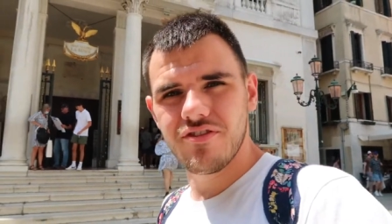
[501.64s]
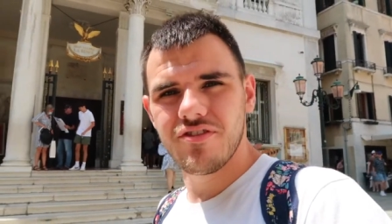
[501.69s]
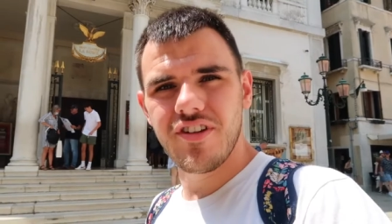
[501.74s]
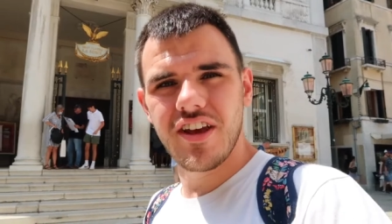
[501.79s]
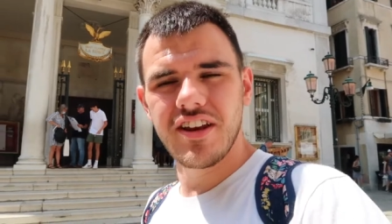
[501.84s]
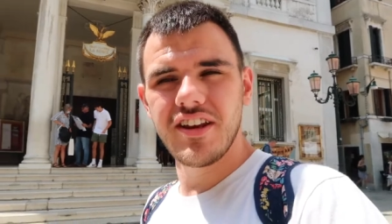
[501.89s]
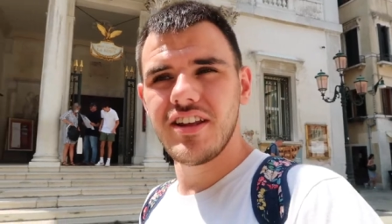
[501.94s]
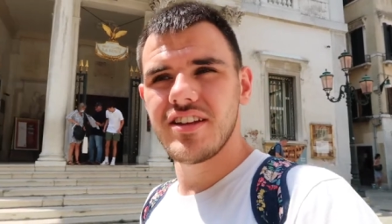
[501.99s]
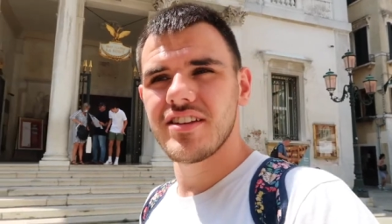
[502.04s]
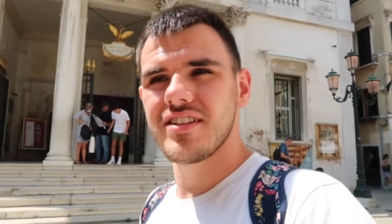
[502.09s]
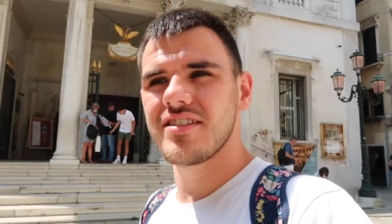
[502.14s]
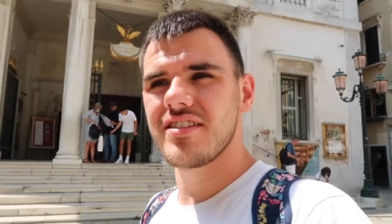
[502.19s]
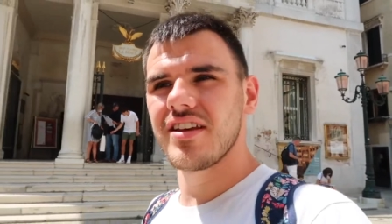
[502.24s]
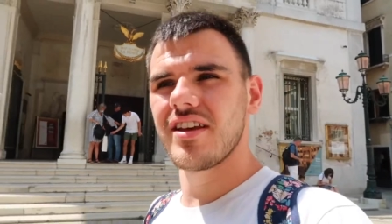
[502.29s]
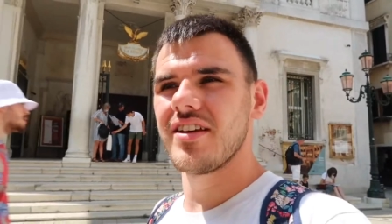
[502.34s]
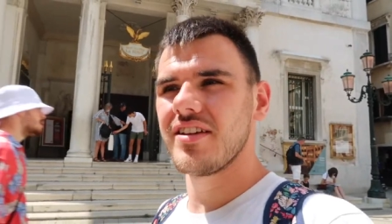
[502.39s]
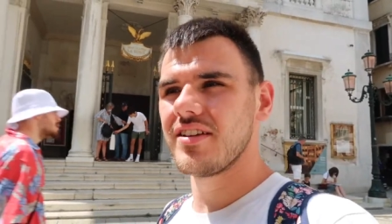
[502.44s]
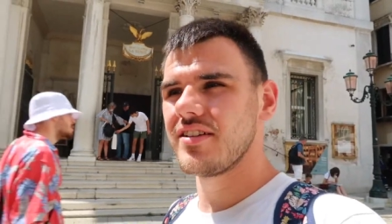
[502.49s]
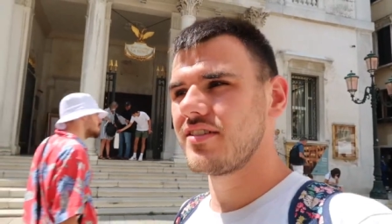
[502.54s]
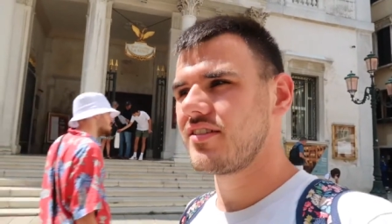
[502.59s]
Fenice.
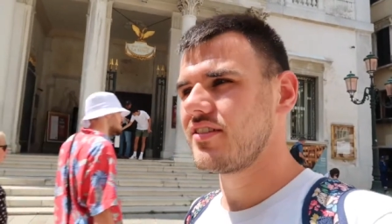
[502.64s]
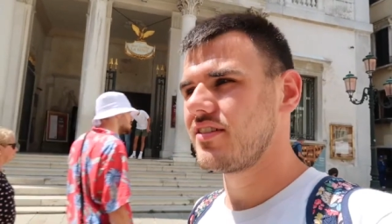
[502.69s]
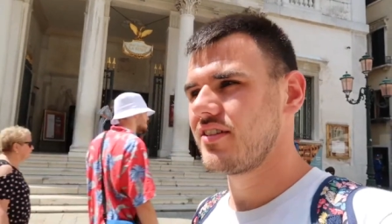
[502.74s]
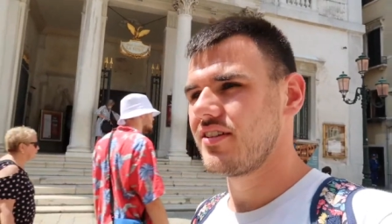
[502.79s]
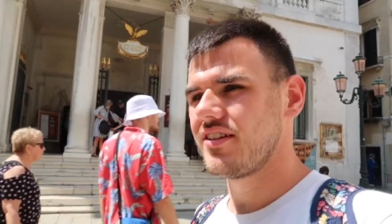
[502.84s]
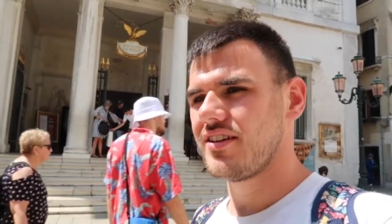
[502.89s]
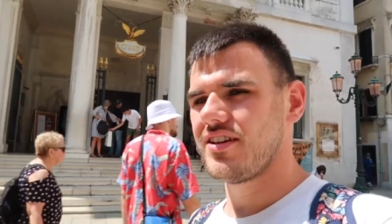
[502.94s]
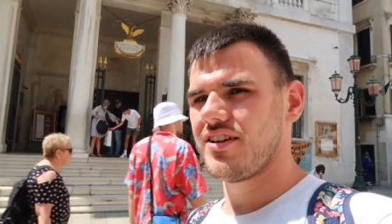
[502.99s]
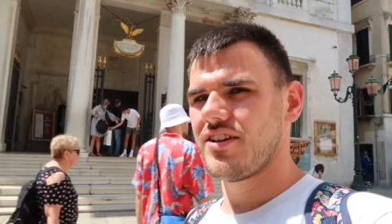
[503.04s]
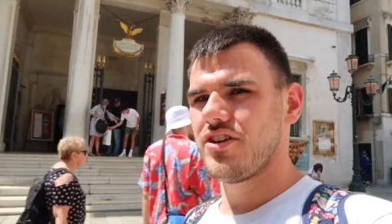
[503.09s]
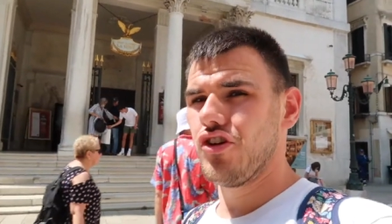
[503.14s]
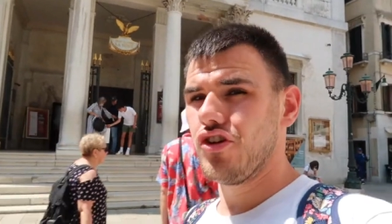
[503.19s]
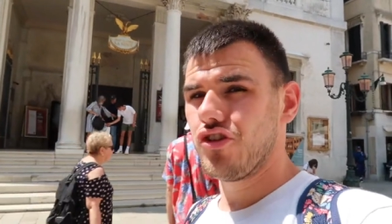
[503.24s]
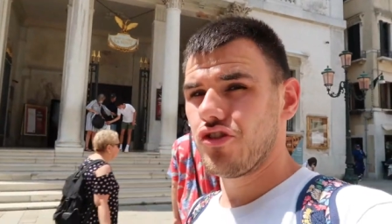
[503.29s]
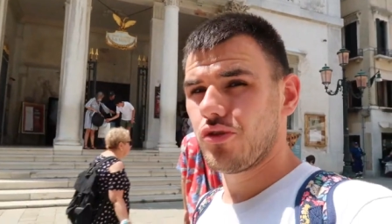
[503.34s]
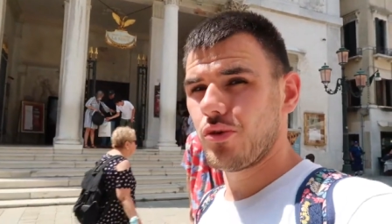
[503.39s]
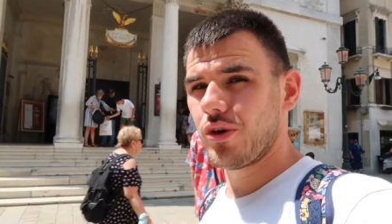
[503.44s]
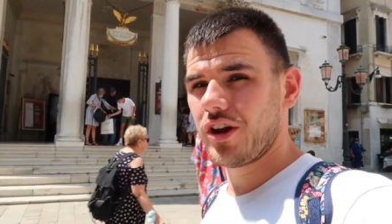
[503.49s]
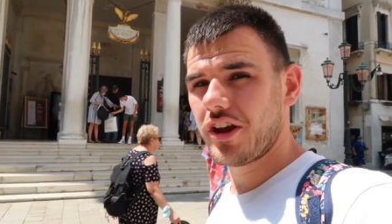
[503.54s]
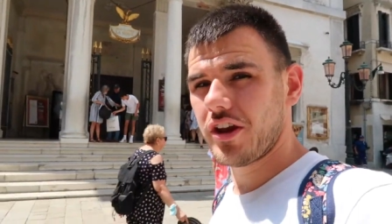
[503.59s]

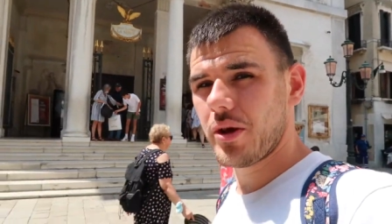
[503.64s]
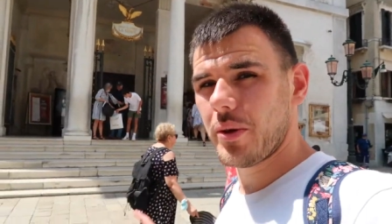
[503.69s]
So we're going to